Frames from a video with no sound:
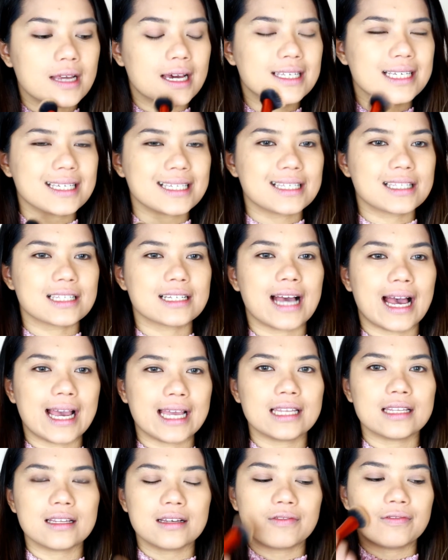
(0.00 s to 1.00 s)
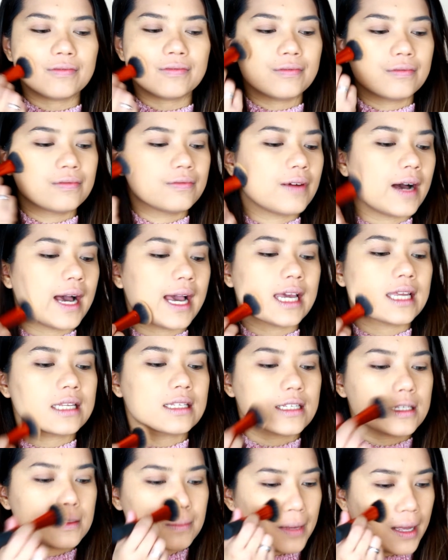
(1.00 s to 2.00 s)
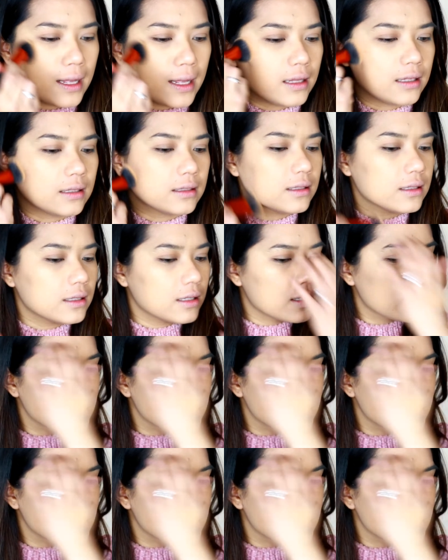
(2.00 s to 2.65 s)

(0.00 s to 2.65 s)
I just kind of find the smell